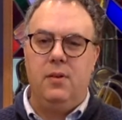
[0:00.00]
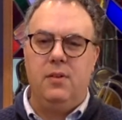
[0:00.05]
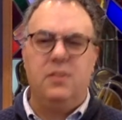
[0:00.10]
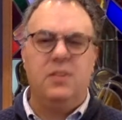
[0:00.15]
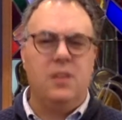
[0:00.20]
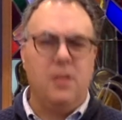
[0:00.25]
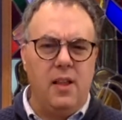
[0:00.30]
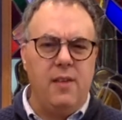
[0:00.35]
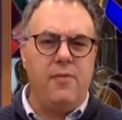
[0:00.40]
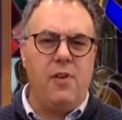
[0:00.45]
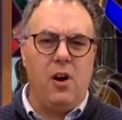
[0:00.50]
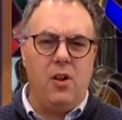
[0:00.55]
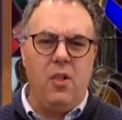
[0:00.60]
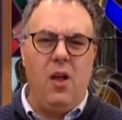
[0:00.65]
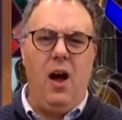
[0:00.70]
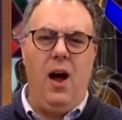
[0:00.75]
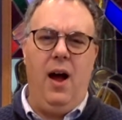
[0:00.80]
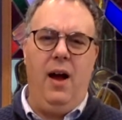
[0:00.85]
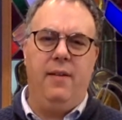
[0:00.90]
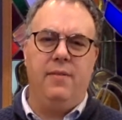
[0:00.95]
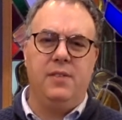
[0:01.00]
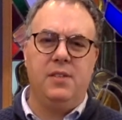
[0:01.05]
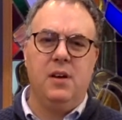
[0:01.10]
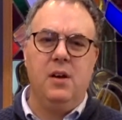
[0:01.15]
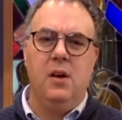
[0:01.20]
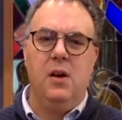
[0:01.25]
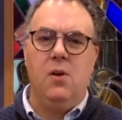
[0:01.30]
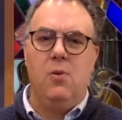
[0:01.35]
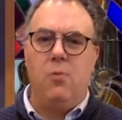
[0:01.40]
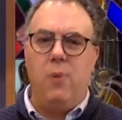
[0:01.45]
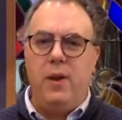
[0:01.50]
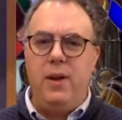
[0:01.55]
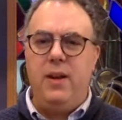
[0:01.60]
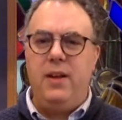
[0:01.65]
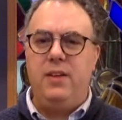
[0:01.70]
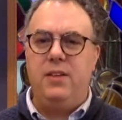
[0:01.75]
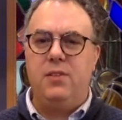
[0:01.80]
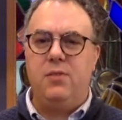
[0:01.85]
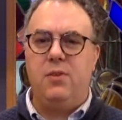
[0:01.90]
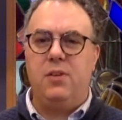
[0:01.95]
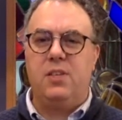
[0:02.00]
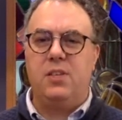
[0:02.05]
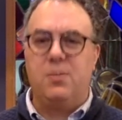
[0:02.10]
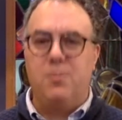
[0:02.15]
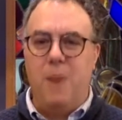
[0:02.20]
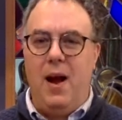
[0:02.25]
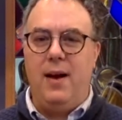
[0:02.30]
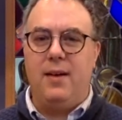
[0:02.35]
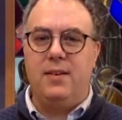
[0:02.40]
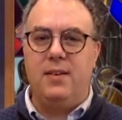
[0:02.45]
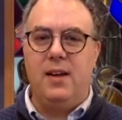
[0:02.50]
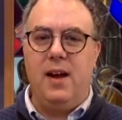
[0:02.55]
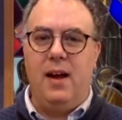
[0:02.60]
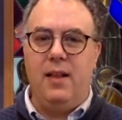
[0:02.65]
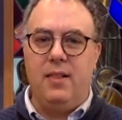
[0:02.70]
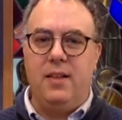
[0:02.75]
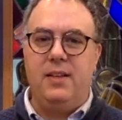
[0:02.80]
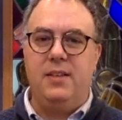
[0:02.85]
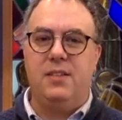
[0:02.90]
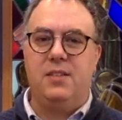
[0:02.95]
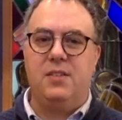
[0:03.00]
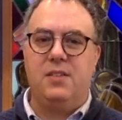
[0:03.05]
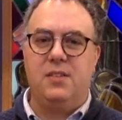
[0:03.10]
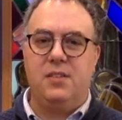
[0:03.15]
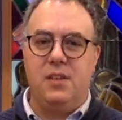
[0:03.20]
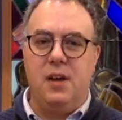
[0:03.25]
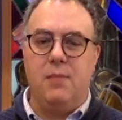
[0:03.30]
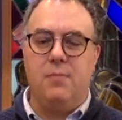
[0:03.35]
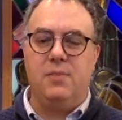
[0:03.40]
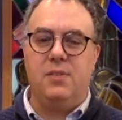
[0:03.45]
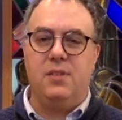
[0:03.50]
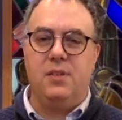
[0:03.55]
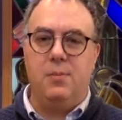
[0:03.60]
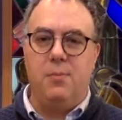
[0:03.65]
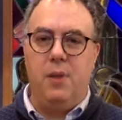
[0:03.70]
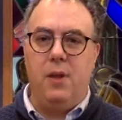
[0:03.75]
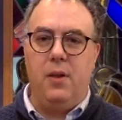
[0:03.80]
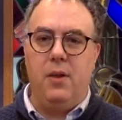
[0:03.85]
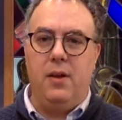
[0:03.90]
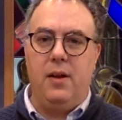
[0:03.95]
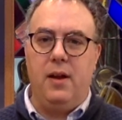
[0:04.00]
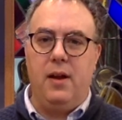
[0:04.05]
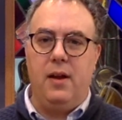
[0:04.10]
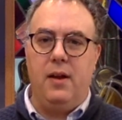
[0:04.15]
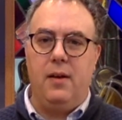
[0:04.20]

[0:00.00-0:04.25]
To live our lives, we need to expect at least some stability.